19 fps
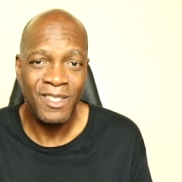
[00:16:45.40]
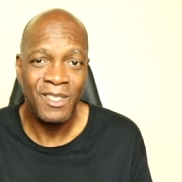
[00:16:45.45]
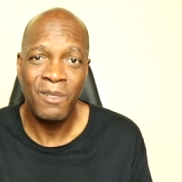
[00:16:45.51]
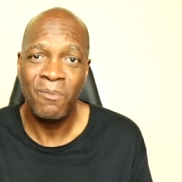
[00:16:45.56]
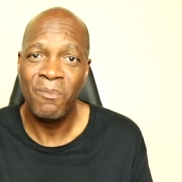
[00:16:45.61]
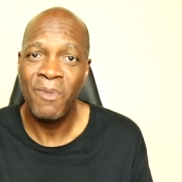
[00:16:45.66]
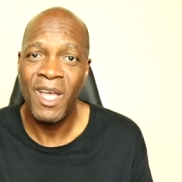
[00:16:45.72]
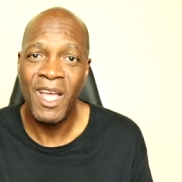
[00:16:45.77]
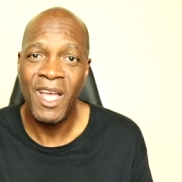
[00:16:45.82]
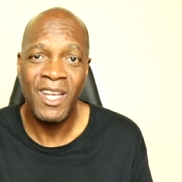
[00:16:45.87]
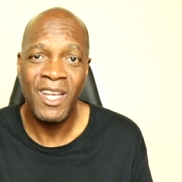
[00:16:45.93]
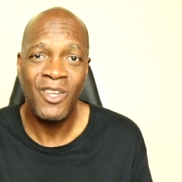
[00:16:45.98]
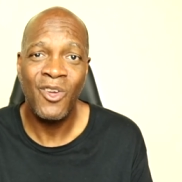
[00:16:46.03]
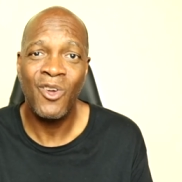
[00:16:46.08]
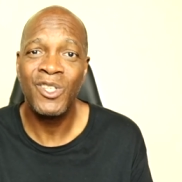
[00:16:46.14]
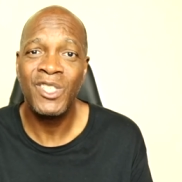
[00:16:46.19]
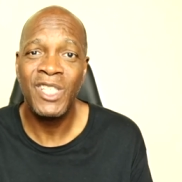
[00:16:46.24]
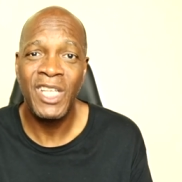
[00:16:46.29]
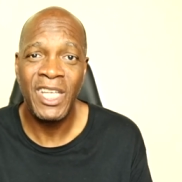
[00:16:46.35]
listen, man,
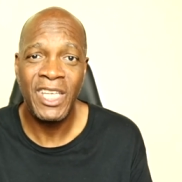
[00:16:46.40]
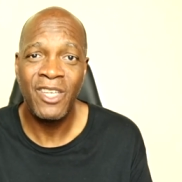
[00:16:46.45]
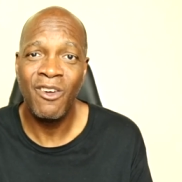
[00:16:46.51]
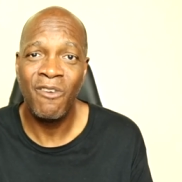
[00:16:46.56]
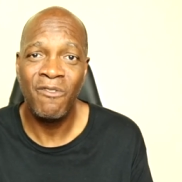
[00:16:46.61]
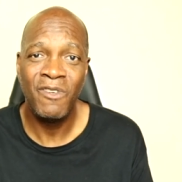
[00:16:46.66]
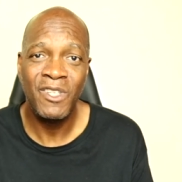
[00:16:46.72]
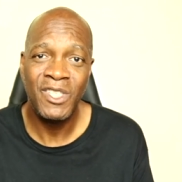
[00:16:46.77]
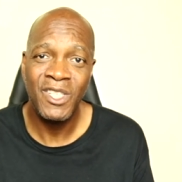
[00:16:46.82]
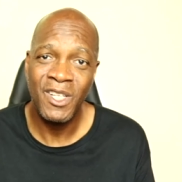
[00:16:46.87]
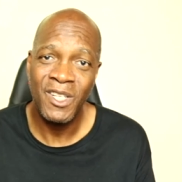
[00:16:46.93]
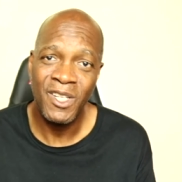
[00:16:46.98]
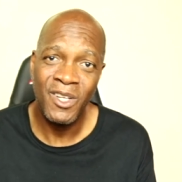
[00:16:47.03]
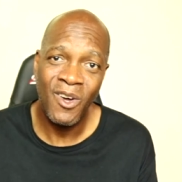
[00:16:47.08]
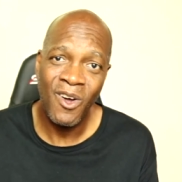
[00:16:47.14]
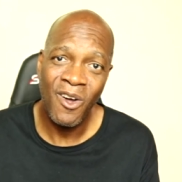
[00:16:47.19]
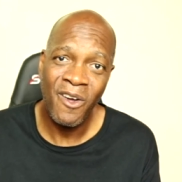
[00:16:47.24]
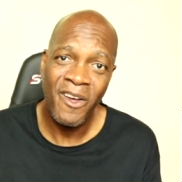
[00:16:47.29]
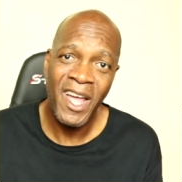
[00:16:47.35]
you all take care of each
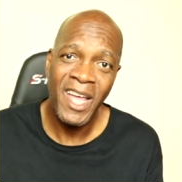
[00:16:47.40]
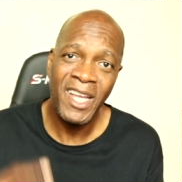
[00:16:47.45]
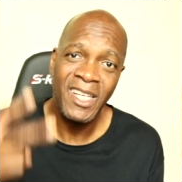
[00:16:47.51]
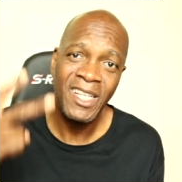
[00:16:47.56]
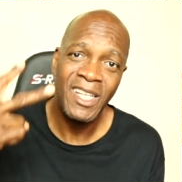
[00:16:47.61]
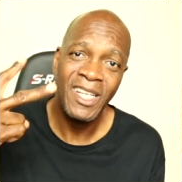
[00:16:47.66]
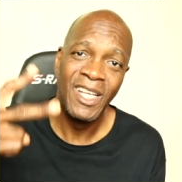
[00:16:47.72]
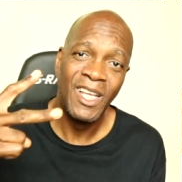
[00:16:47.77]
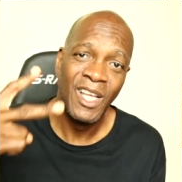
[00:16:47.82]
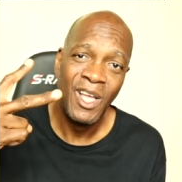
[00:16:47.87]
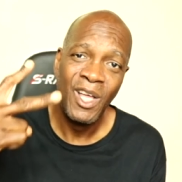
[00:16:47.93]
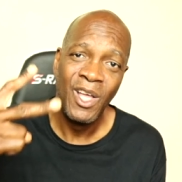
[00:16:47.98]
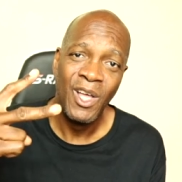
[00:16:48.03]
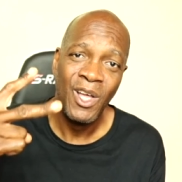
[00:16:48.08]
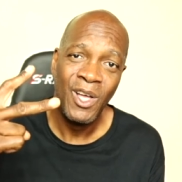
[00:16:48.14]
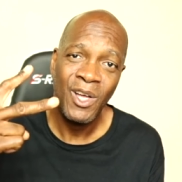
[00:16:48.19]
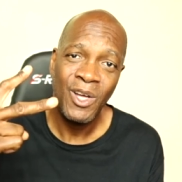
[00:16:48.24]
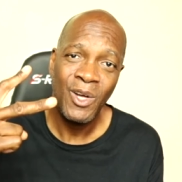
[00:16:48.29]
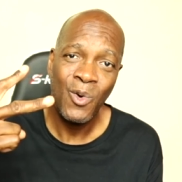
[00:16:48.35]
other, all right?
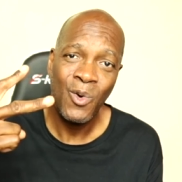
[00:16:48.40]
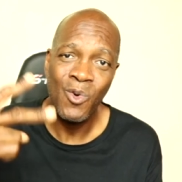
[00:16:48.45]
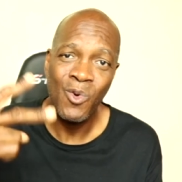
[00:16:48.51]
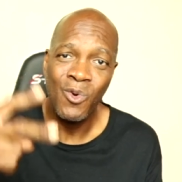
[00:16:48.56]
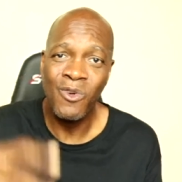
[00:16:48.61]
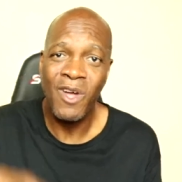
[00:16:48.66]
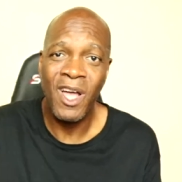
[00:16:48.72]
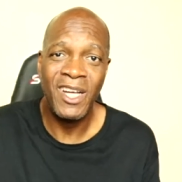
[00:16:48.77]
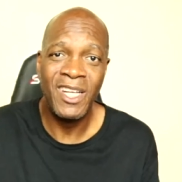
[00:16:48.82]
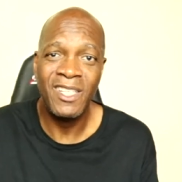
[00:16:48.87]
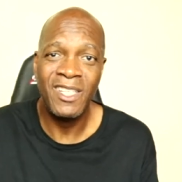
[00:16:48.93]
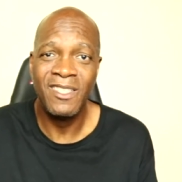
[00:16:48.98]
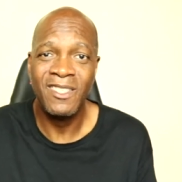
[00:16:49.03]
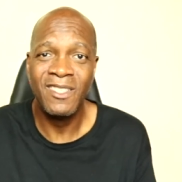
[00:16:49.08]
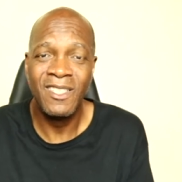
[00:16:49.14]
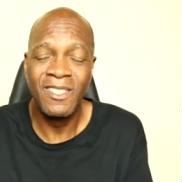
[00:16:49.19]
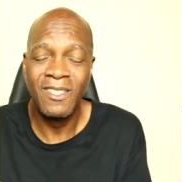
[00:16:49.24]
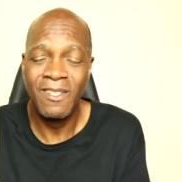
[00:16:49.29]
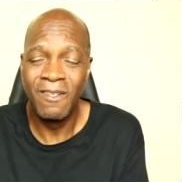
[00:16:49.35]
Cool
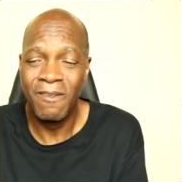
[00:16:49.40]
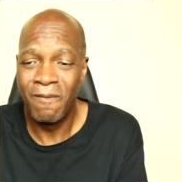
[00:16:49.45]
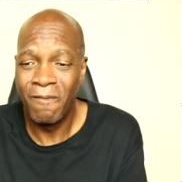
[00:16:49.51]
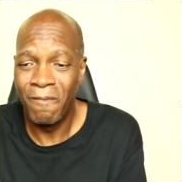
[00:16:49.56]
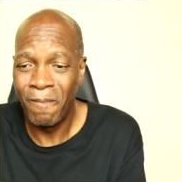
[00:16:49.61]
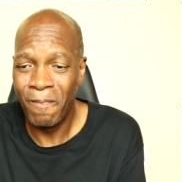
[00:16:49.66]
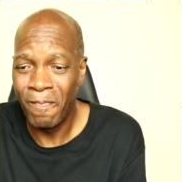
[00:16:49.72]
runnings.